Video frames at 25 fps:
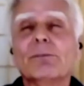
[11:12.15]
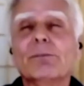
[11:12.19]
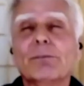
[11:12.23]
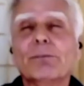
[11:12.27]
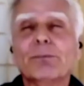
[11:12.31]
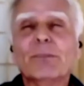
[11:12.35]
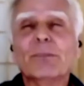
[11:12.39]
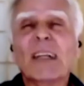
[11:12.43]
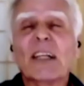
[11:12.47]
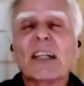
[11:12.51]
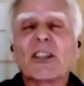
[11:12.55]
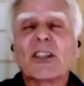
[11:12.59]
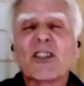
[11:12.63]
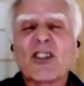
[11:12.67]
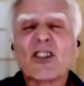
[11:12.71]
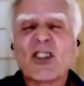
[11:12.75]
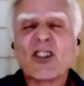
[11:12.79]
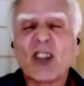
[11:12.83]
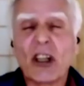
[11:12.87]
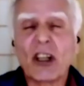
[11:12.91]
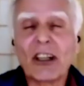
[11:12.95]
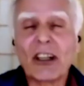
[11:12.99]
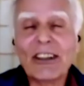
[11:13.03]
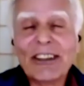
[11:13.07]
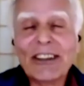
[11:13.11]

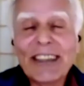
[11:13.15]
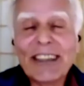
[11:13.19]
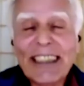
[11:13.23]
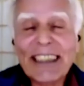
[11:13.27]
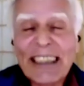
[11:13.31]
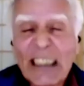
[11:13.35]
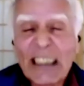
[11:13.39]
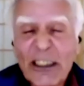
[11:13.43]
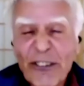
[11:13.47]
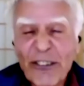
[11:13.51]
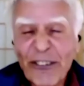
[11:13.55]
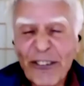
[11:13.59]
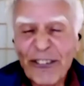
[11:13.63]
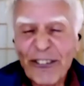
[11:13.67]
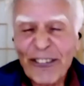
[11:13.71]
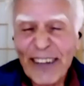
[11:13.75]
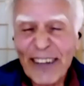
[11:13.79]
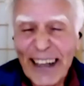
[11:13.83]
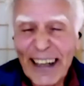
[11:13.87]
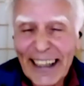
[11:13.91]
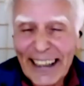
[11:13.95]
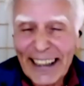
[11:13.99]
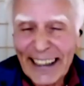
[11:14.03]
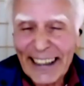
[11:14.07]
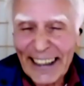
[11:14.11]
solidify
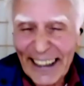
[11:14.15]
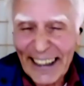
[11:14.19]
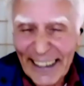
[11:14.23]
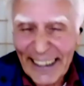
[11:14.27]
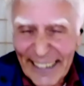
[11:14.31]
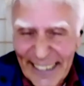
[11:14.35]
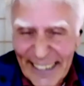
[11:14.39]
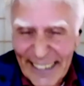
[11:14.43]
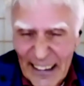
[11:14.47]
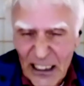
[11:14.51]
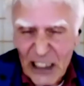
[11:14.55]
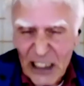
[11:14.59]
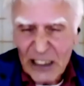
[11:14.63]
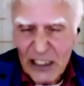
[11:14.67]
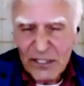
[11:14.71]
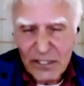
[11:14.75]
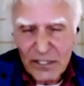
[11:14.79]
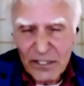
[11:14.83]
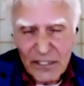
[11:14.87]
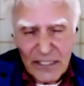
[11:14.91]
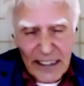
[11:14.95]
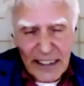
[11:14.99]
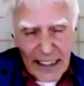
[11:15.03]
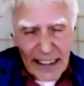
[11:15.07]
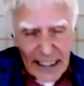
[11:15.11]
it
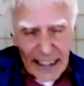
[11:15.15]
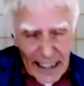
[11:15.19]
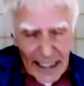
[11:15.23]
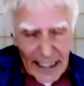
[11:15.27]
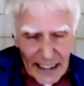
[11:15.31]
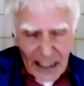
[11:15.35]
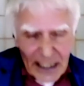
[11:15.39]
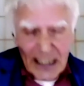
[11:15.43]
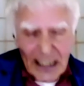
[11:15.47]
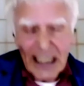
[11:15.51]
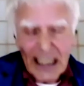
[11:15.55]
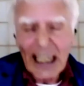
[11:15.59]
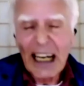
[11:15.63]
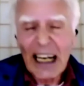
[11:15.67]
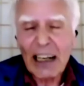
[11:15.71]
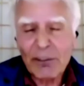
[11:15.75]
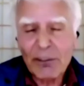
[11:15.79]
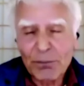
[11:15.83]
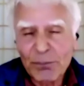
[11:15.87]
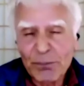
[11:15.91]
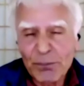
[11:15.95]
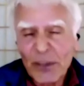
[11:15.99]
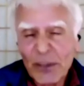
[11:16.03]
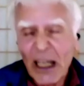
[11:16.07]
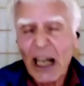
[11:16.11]
in a,
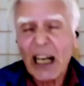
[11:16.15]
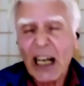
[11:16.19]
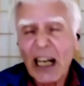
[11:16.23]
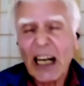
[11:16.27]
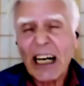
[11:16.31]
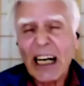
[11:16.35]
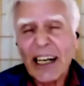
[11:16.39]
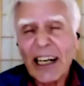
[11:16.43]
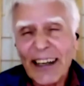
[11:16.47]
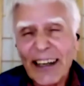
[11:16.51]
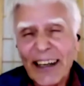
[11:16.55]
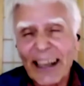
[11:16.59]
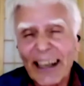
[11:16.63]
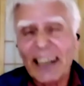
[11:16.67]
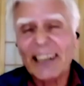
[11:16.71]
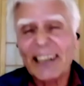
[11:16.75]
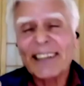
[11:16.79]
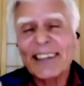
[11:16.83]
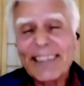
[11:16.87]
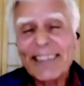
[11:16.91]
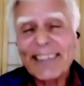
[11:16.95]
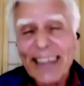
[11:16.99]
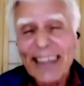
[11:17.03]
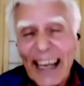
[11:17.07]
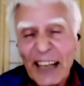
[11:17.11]
a
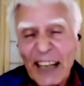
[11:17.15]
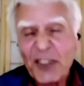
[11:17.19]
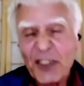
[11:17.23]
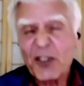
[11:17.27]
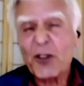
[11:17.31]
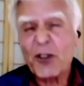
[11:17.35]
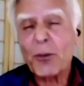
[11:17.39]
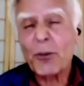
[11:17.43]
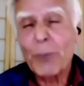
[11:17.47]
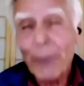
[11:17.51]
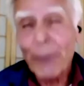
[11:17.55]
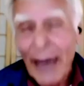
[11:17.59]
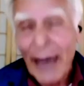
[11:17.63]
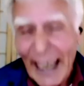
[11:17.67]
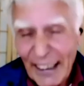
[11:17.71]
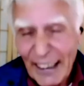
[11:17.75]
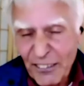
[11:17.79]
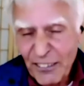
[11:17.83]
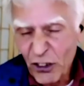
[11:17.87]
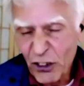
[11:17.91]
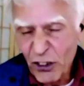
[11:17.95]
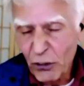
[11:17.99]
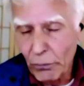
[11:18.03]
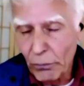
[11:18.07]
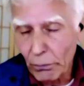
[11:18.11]
set
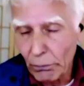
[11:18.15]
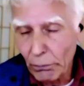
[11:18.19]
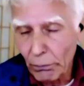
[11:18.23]
pattern.